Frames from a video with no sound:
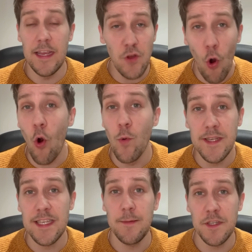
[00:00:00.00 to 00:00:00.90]

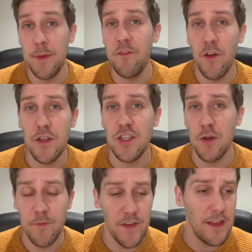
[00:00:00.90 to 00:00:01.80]
always seems to be first
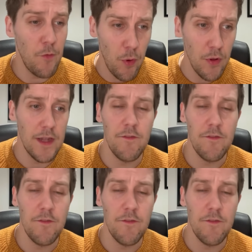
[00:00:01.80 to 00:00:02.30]
sub for Liverpool,